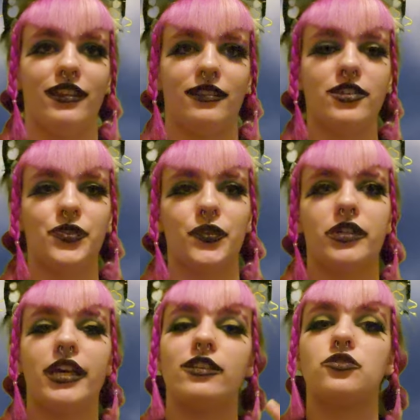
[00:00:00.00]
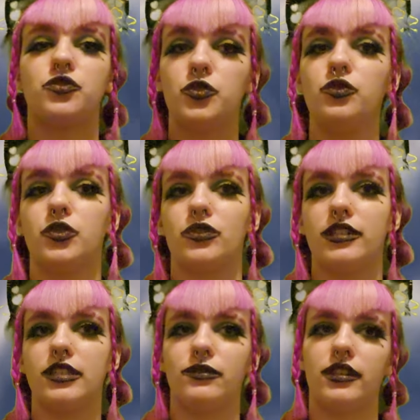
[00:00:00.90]
This story has two
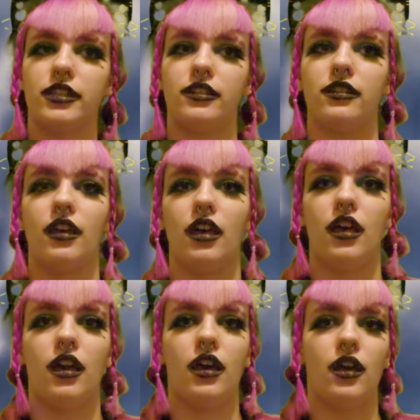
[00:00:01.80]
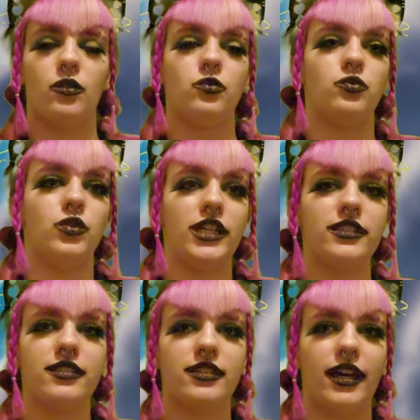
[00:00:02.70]
stories within.
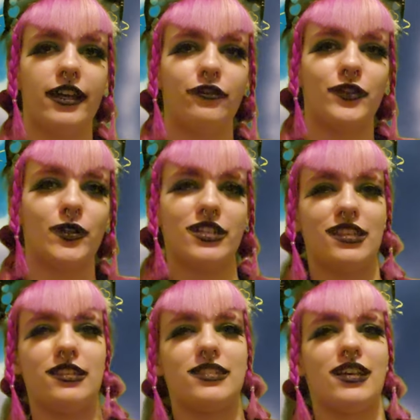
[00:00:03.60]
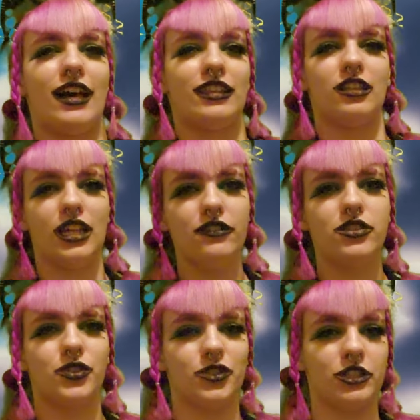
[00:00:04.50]
One side focuses on the love
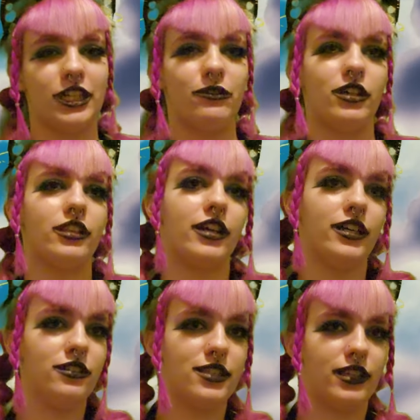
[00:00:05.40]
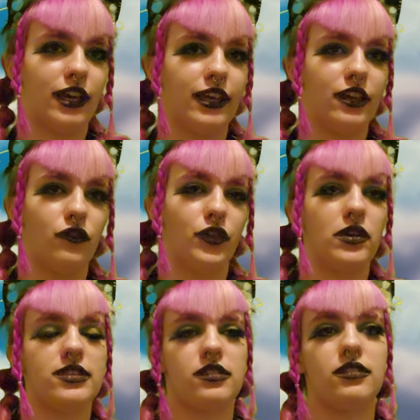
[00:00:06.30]
story, while the other side
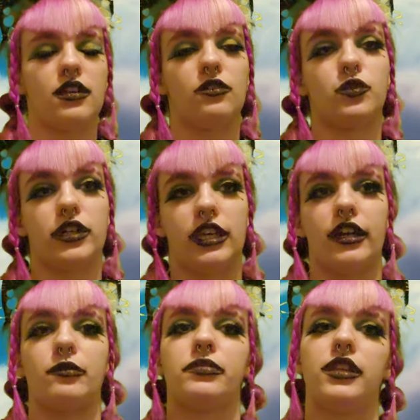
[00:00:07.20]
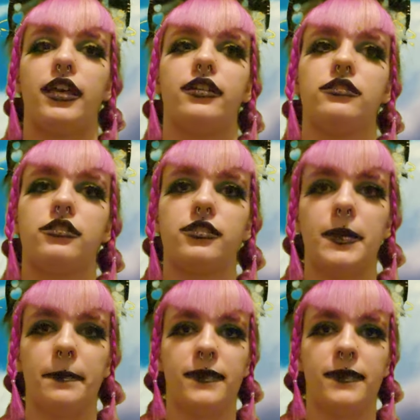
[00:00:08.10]
focuses on working on planes.